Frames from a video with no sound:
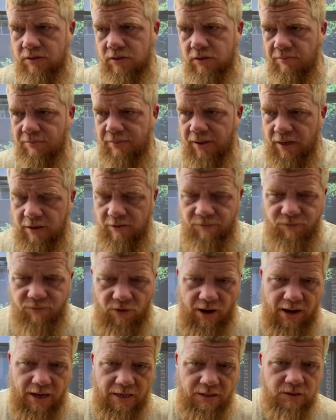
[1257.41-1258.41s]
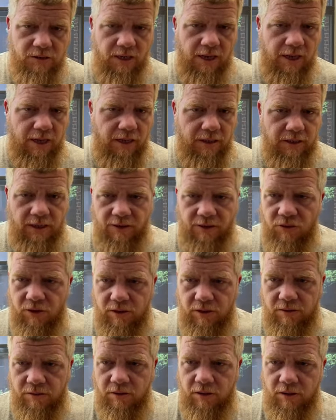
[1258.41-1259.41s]
to the Bank of France, and I
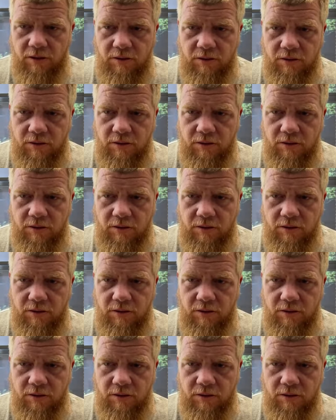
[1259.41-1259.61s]
think to,